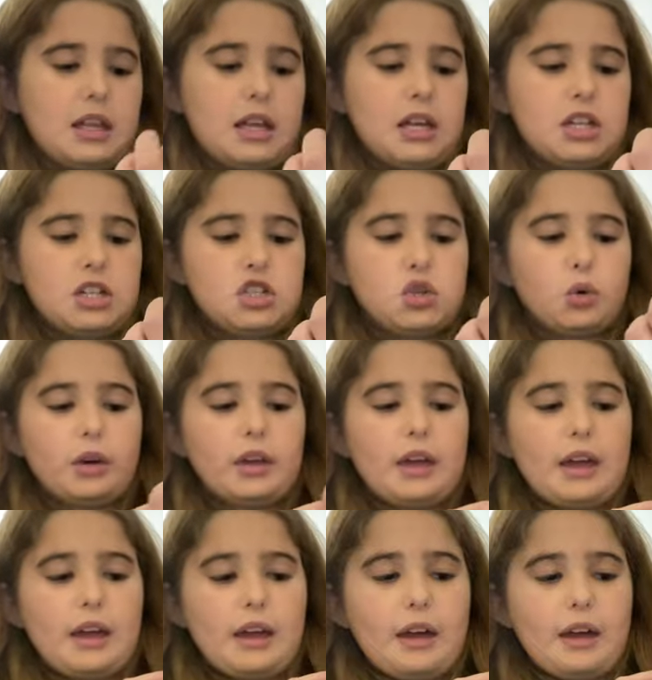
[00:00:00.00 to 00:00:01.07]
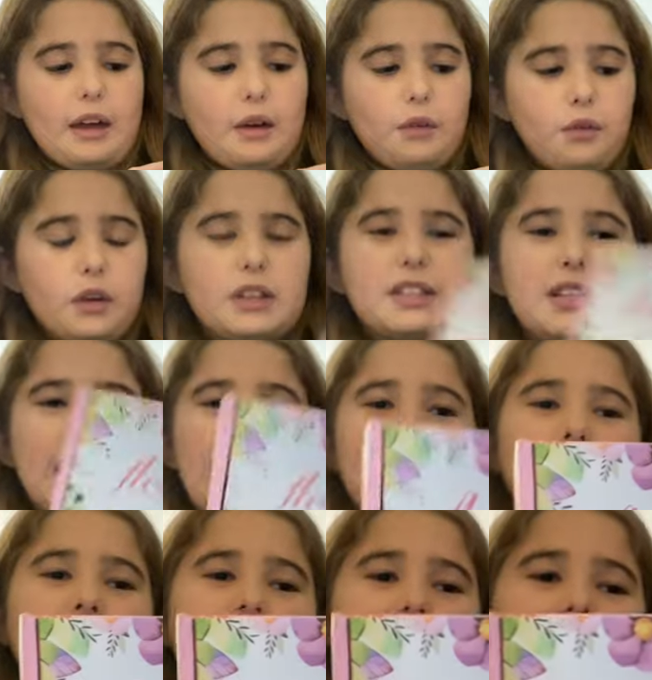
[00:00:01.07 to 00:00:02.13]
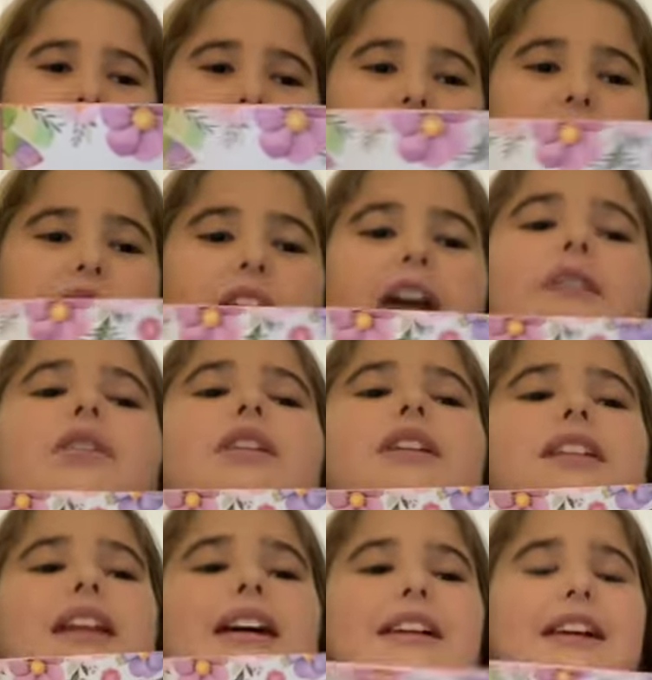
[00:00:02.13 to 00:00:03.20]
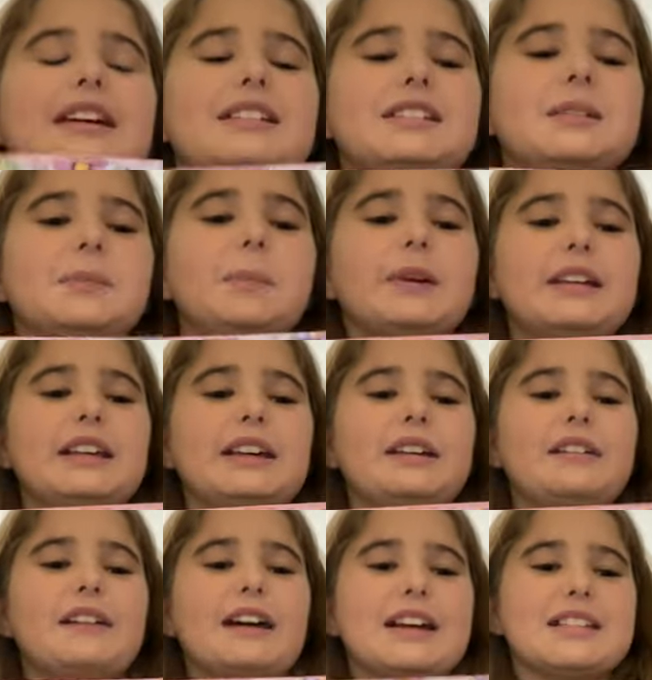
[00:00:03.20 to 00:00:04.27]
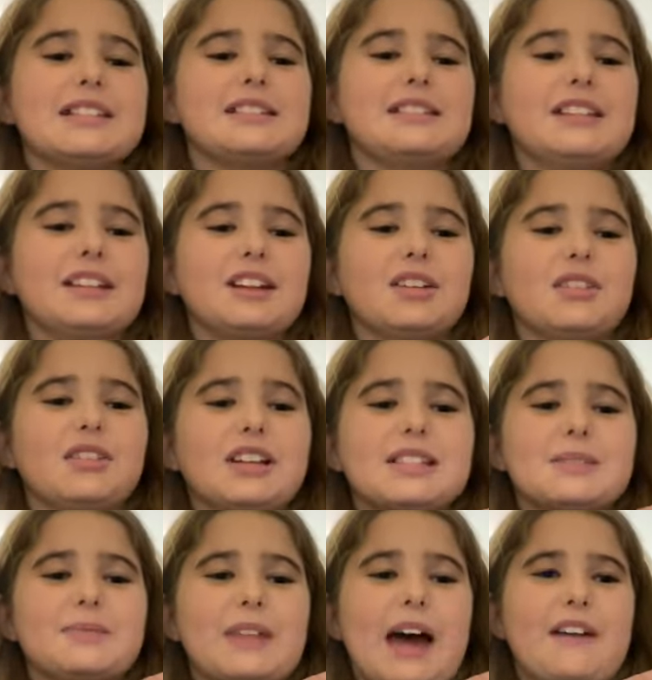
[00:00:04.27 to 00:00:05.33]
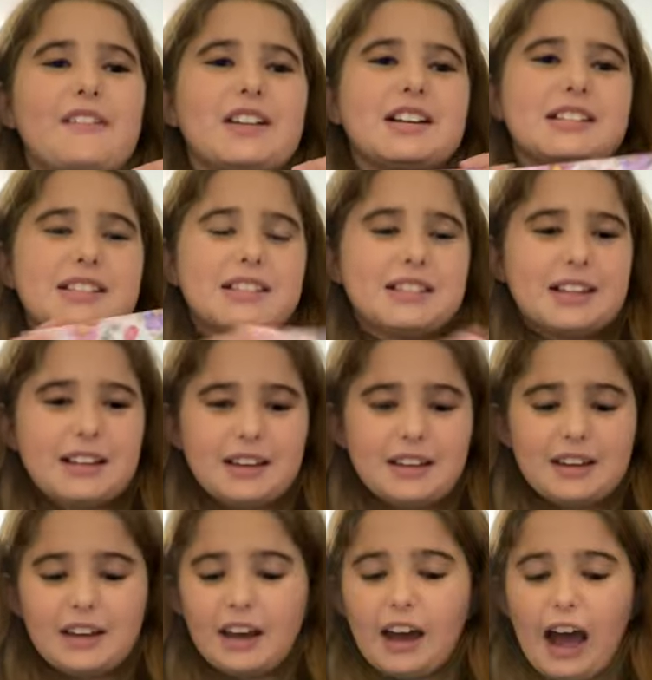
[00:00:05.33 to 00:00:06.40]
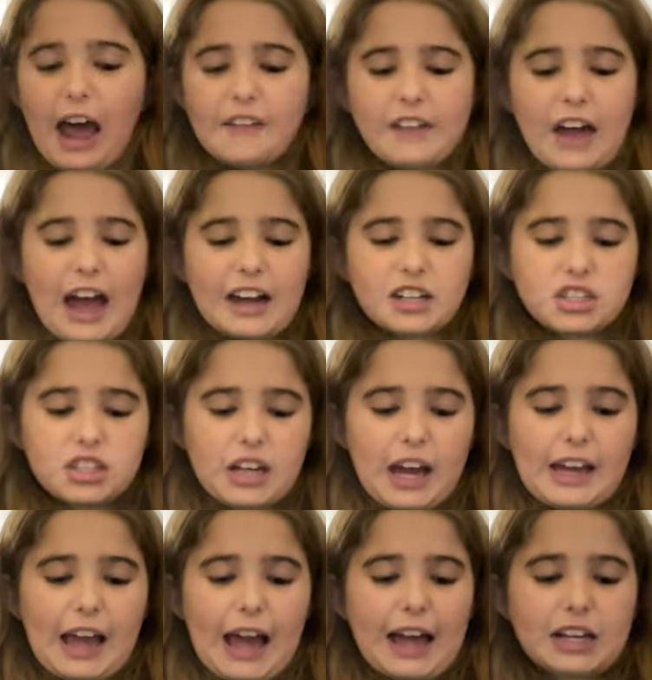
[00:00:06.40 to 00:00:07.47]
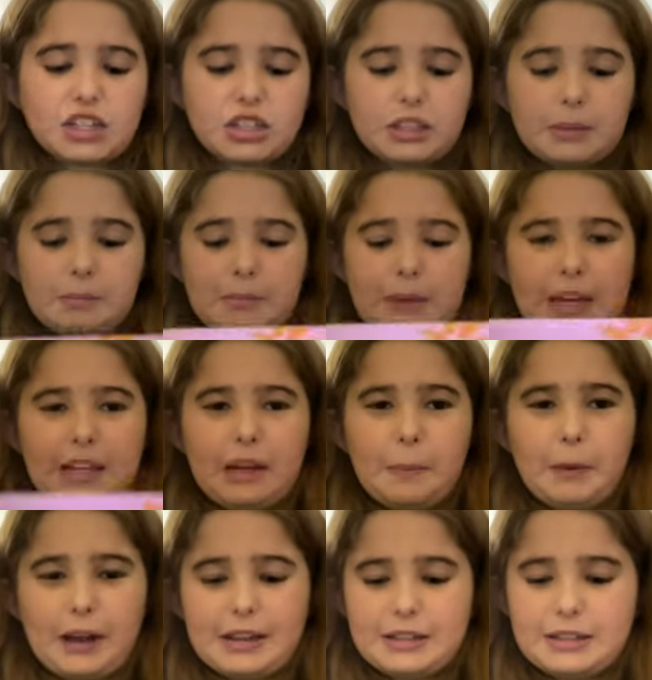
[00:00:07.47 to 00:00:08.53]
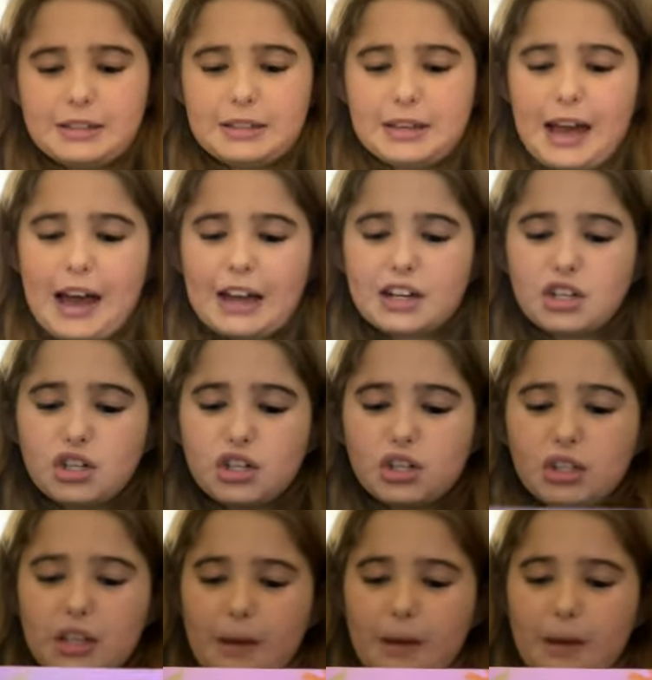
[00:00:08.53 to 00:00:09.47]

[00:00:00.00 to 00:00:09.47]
enjoy every time here. I really like it. It's super cute. It has a little unicorn and some flowers. I've actually I actually made a bracelet actually.